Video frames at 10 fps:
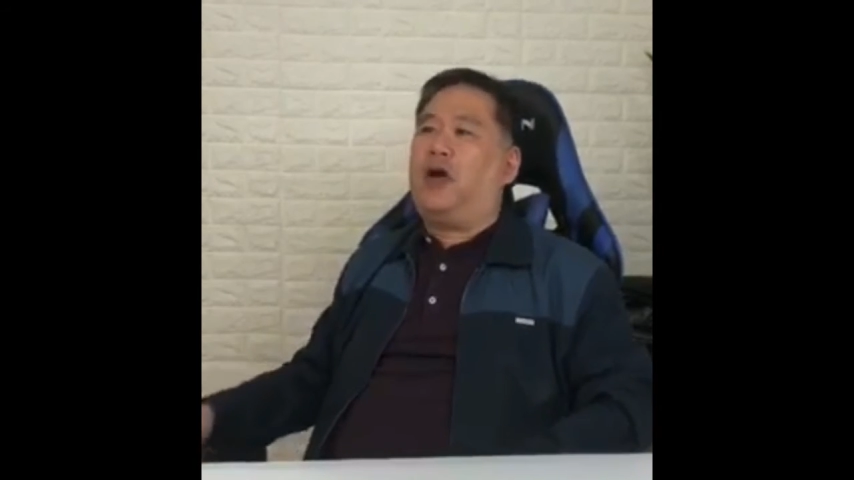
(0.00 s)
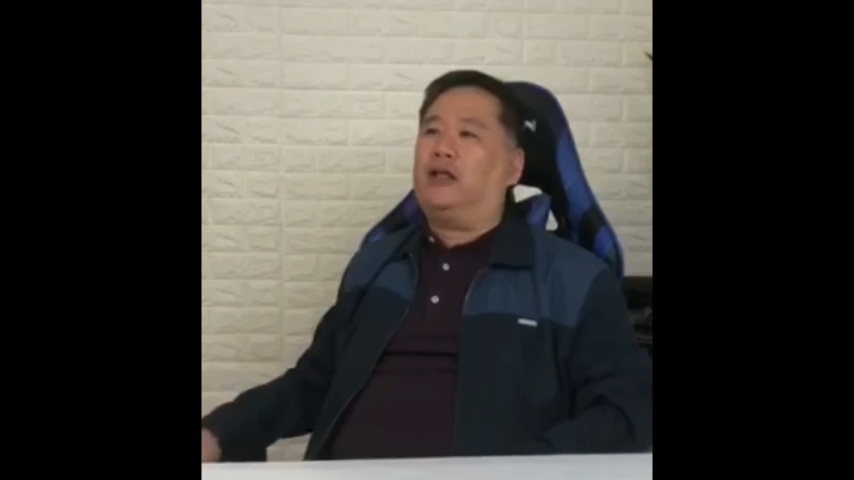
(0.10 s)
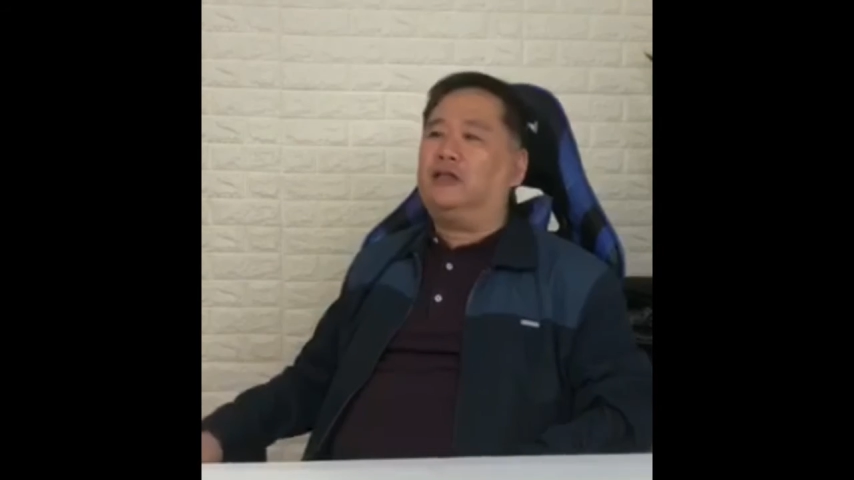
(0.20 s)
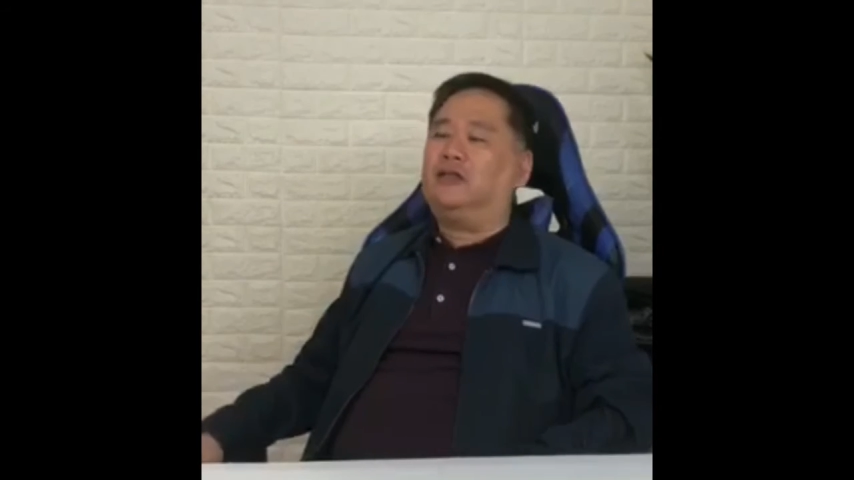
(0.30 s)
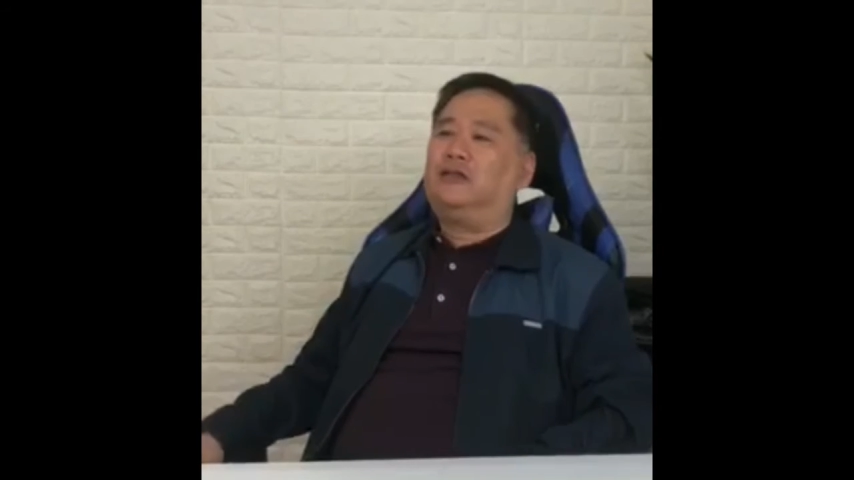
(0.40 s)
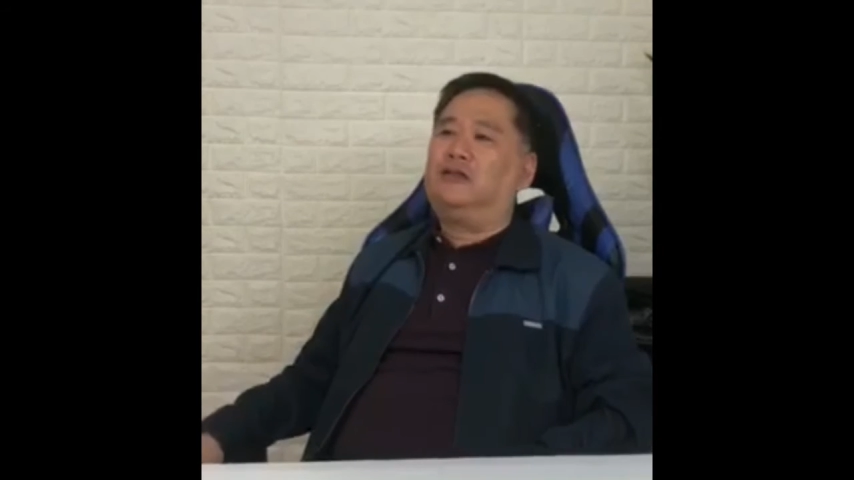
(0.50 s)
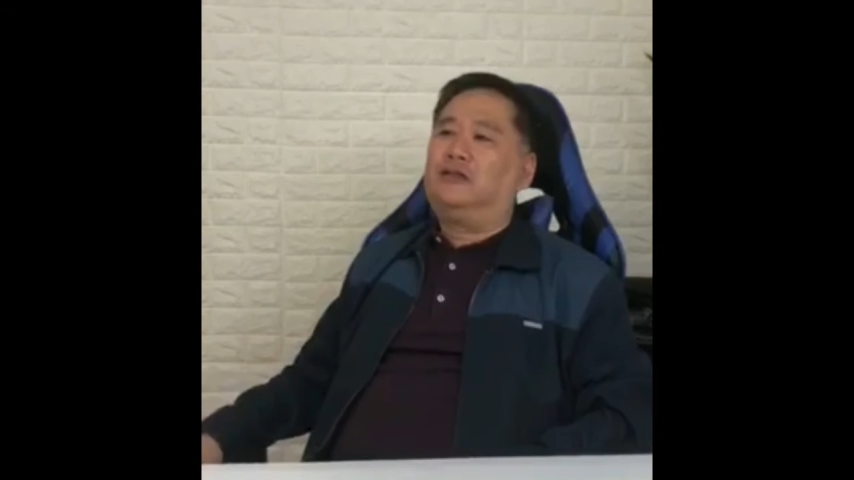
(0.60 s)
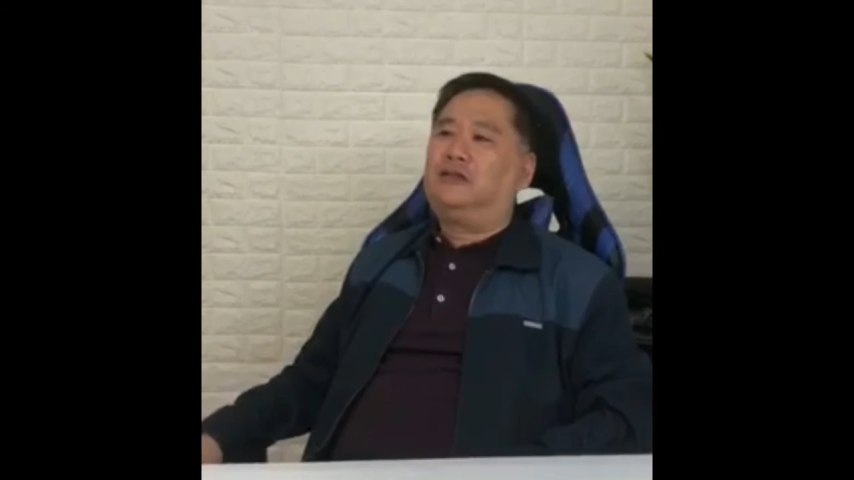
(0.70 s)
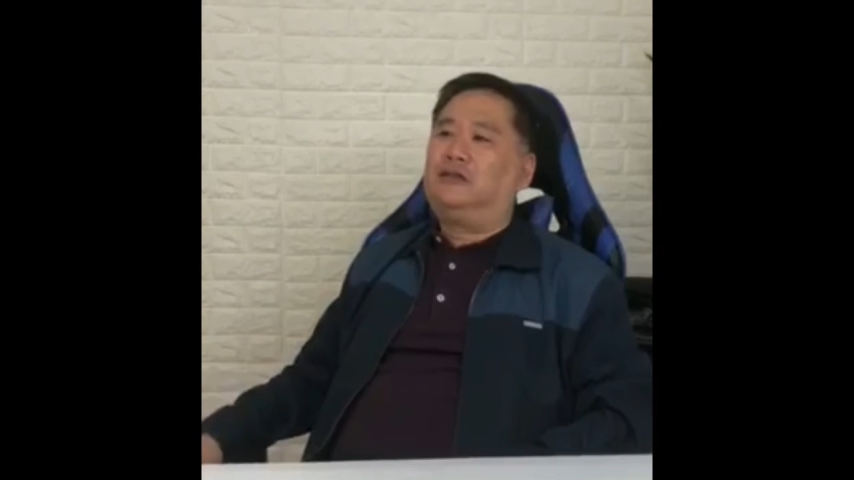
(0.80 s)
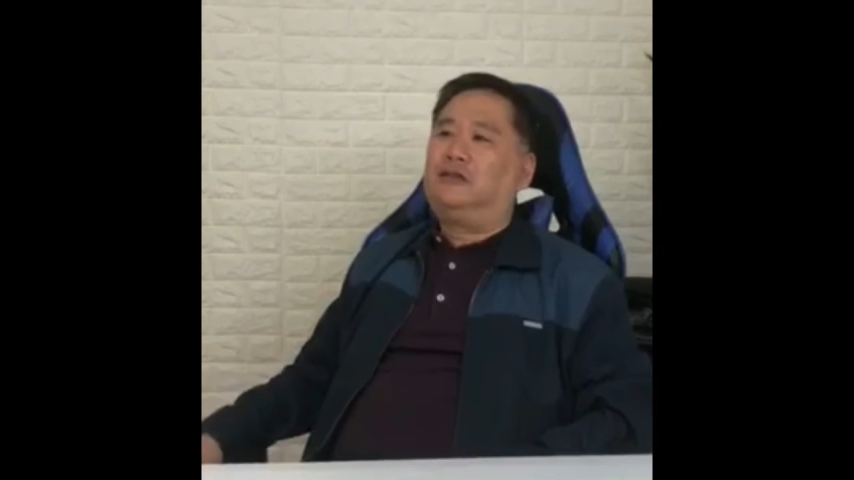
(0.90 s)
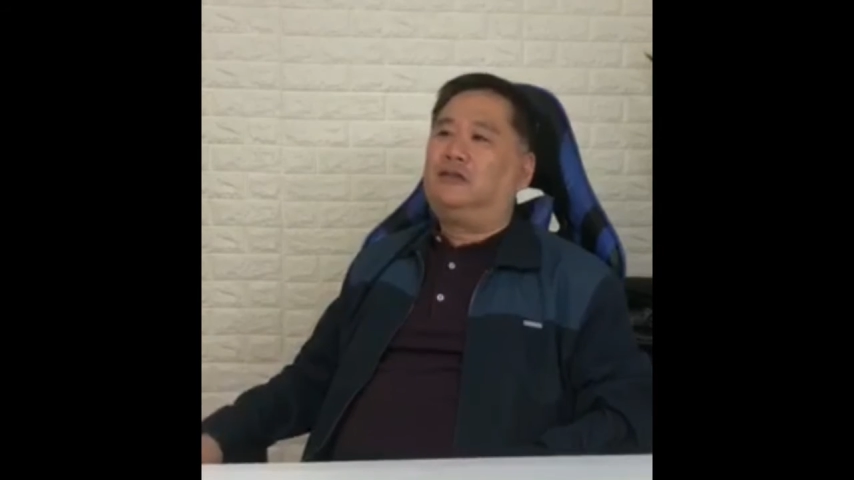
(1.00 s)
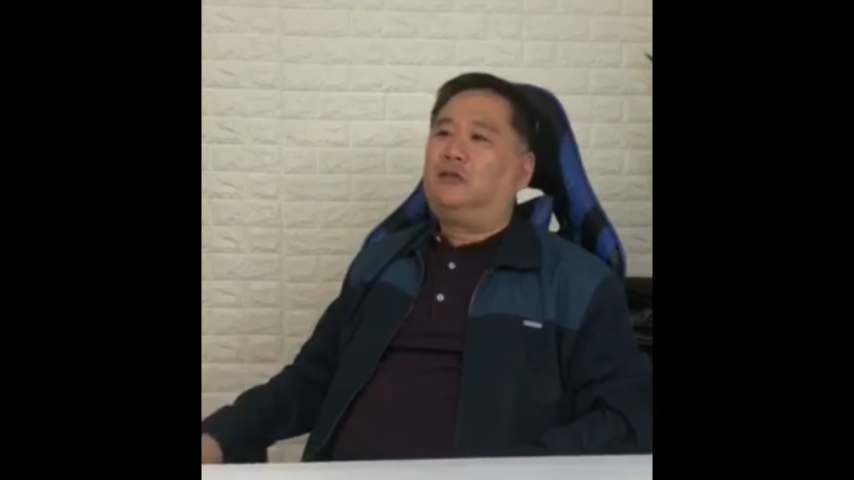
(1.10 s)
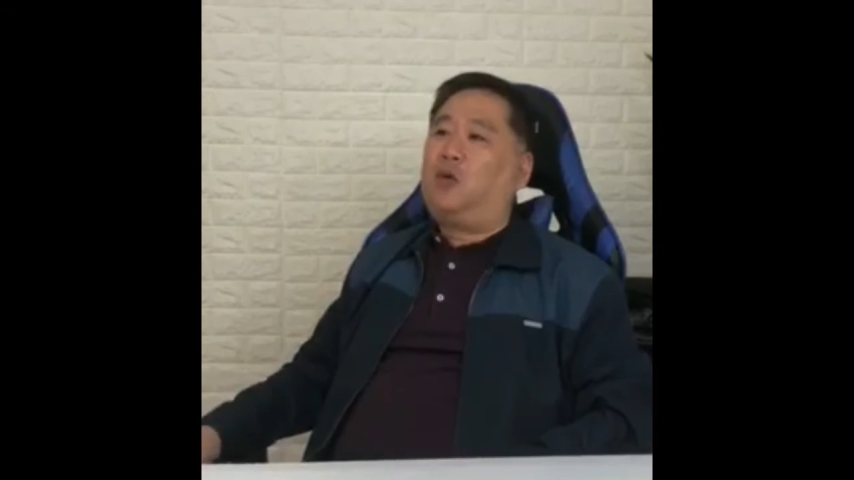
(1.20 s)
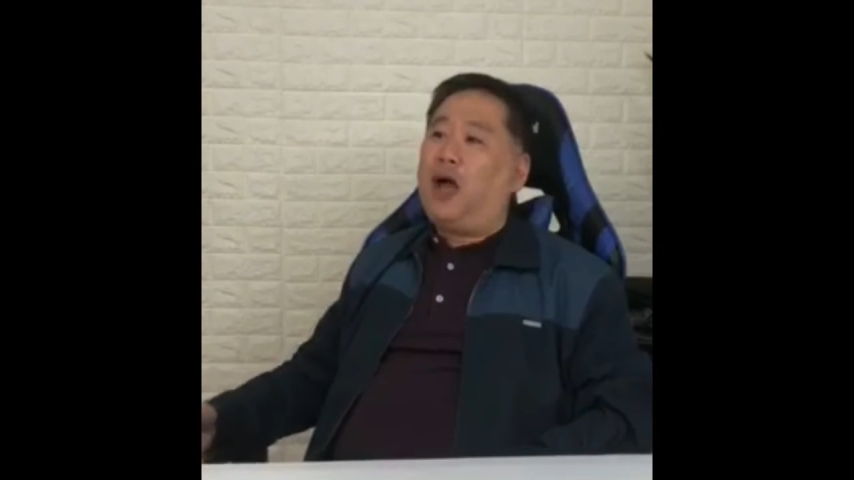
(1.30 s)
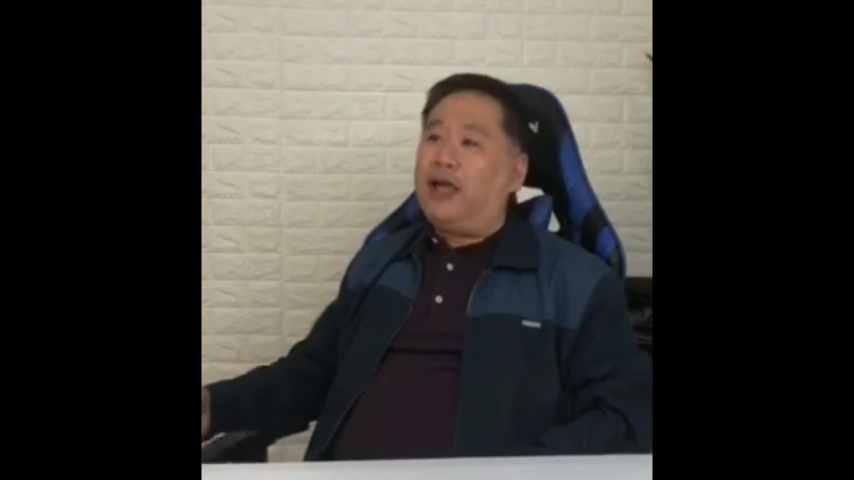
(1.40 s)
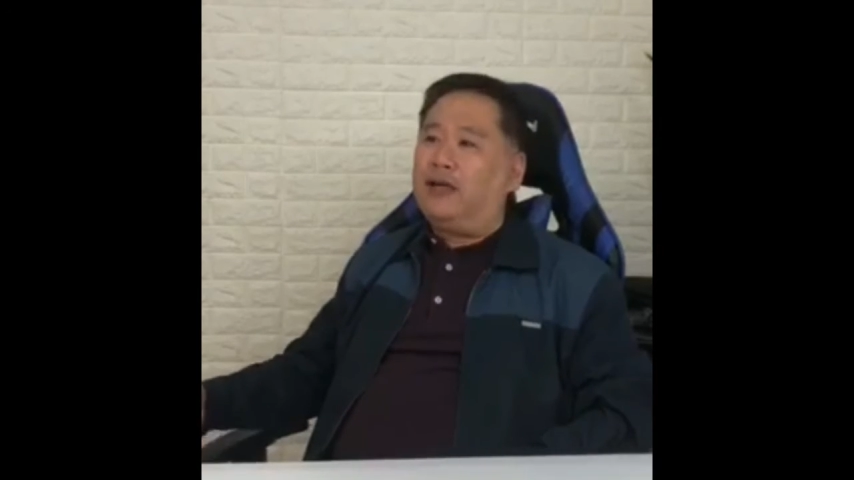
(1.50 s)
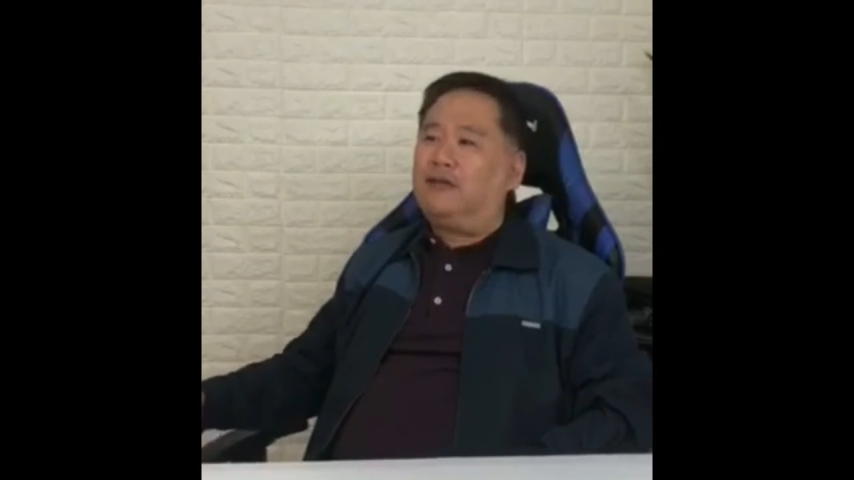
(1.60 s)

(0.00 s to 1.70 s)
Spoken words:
while. Why?